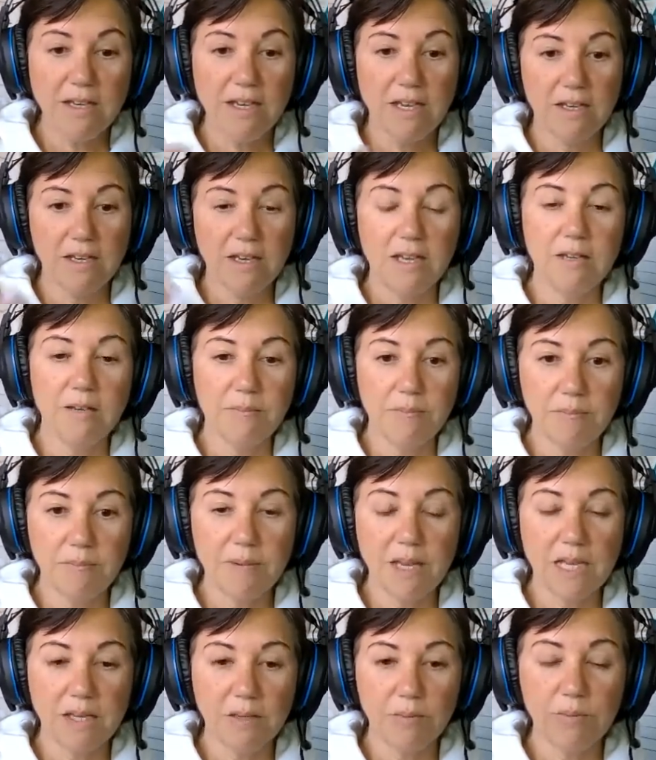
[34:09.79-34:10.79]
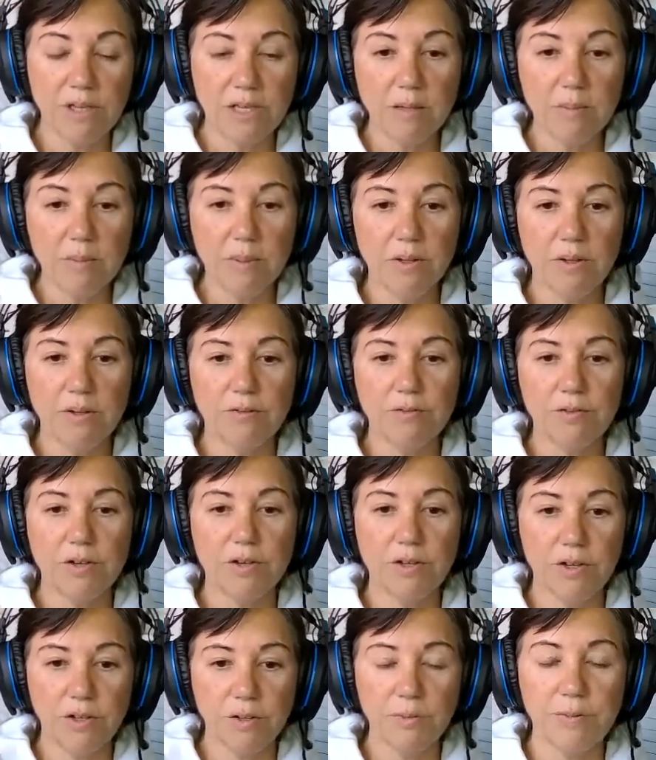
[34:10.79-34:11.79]
yeah, I want my readers to read
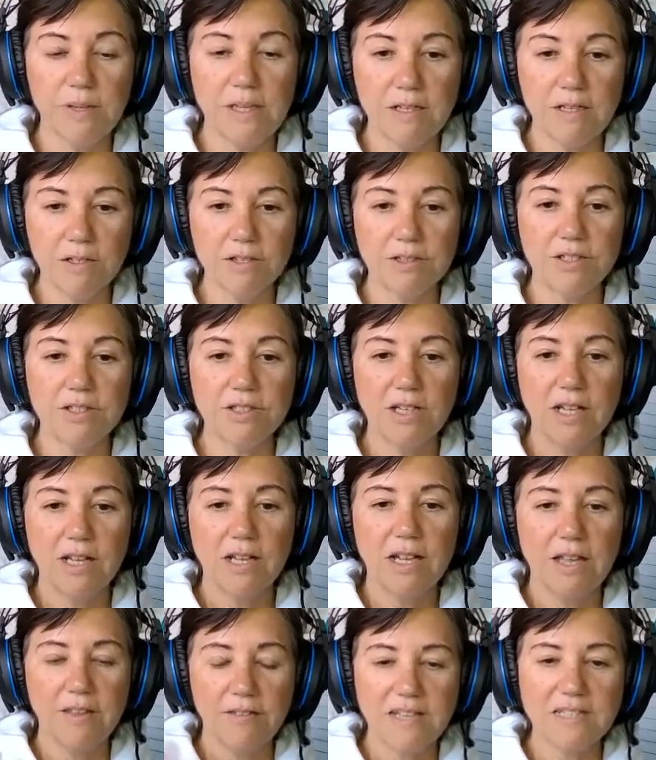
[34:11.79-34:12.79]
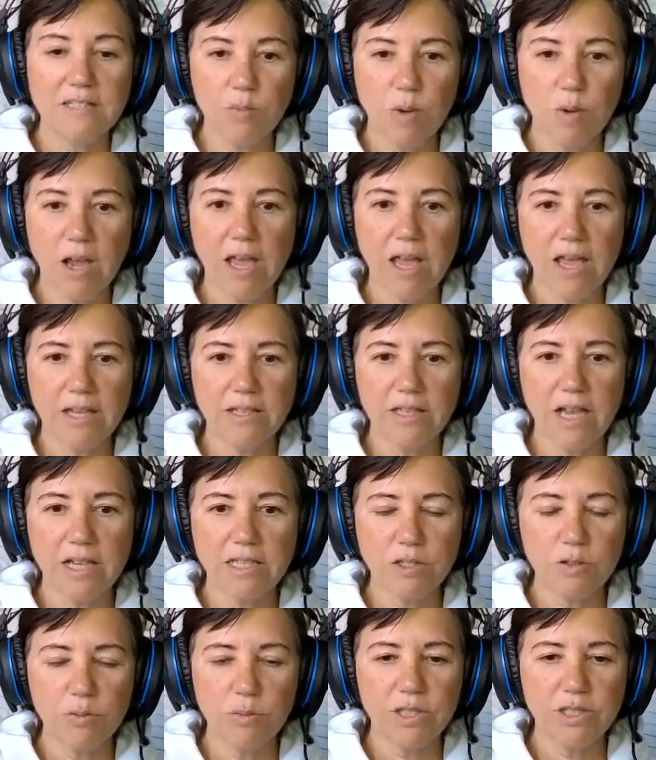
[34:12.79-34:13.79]
it. Of course I do. So
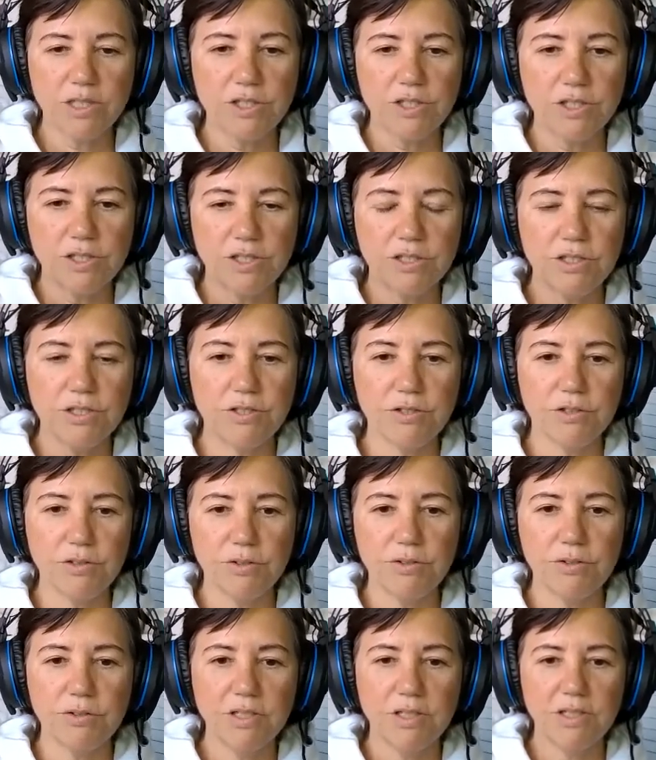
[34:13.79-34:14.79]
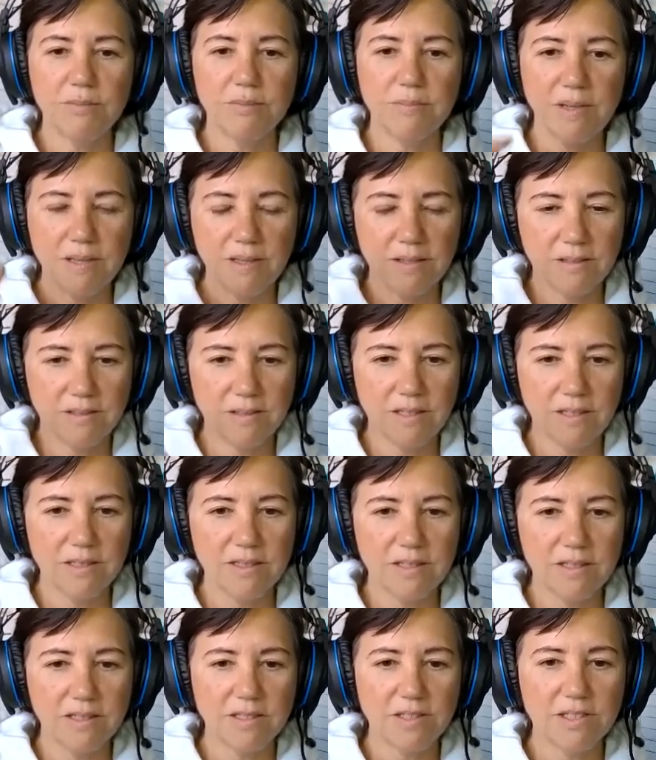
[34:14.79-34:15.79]
then, she said, well, then you need to
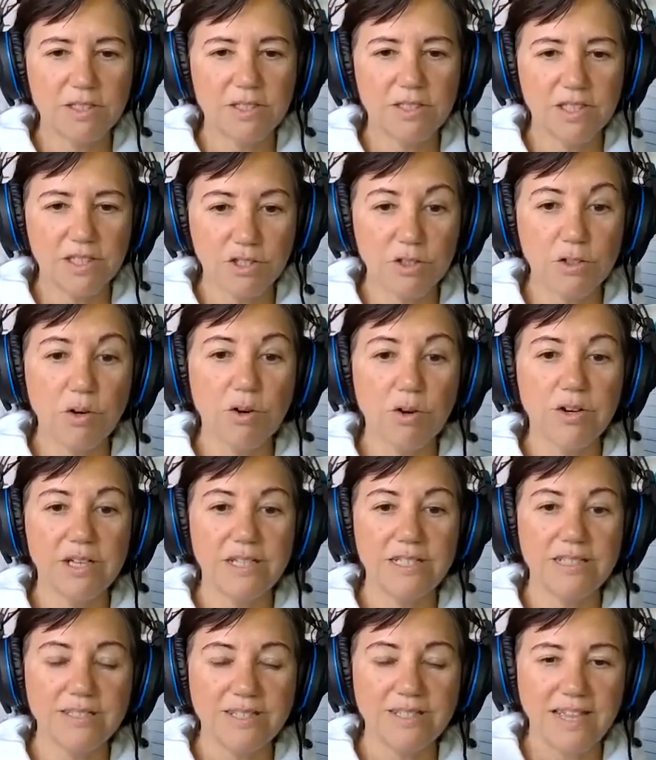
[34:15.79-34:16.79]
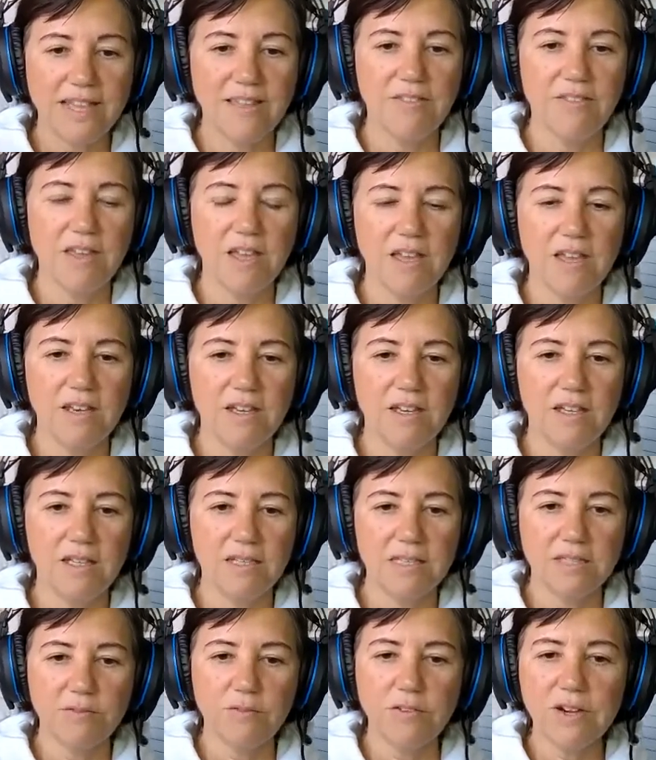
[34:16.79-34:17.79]
rewrite it and make it readable for your
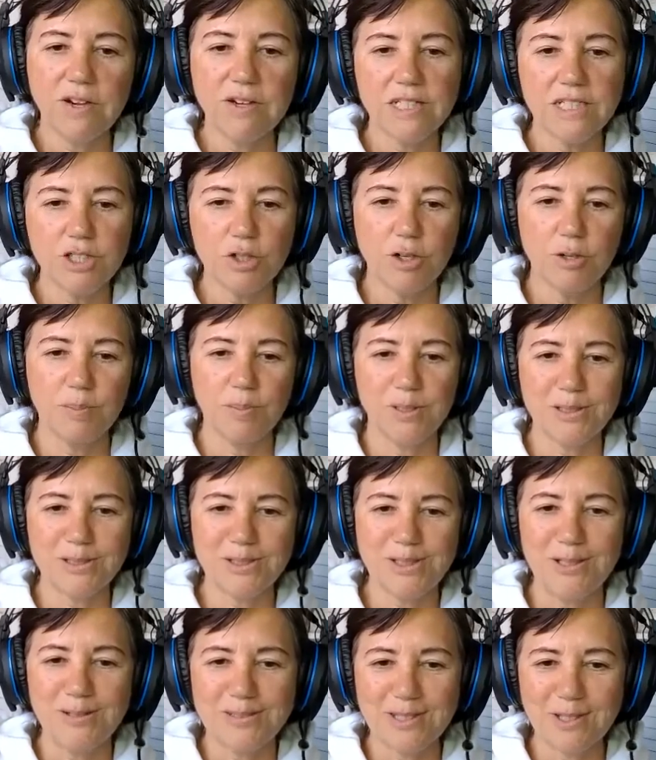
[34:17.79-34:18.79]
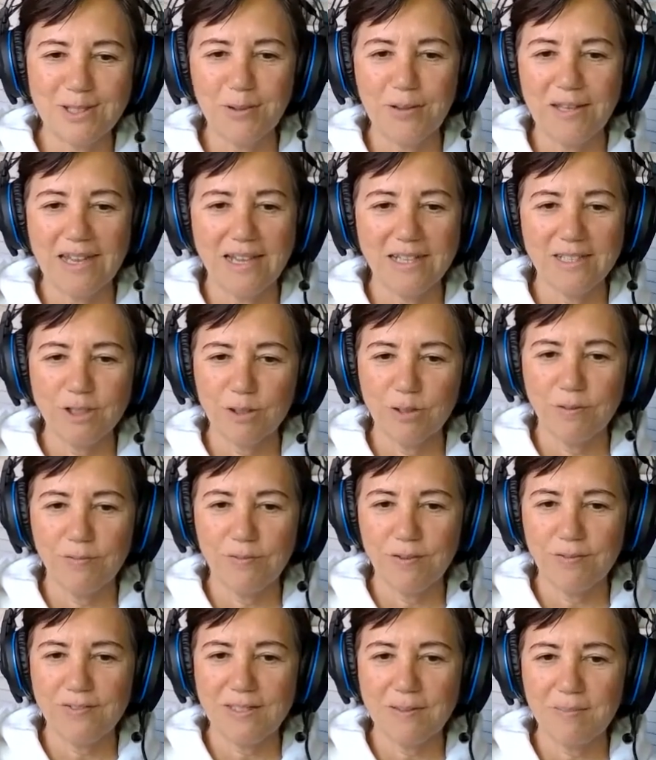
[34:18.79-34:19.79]
readers. And that's why I
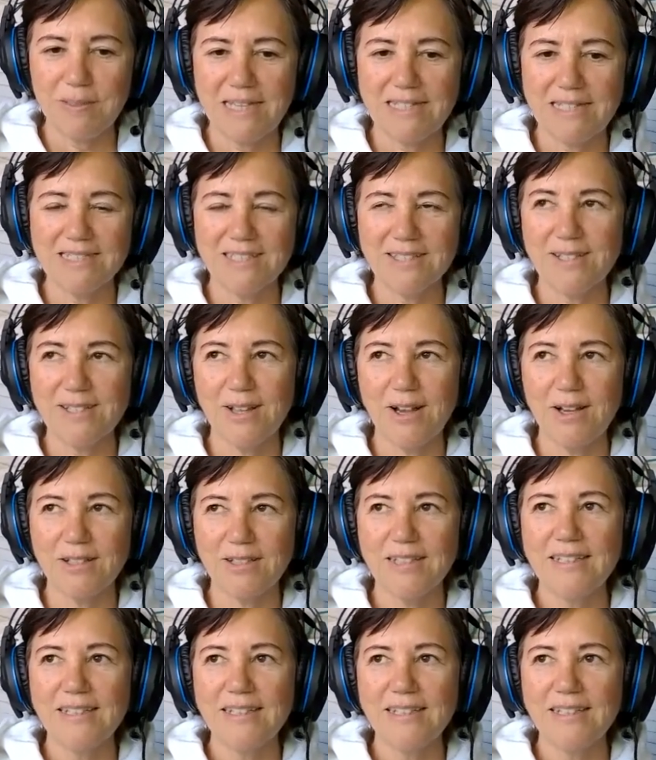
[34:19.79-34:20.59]
switched to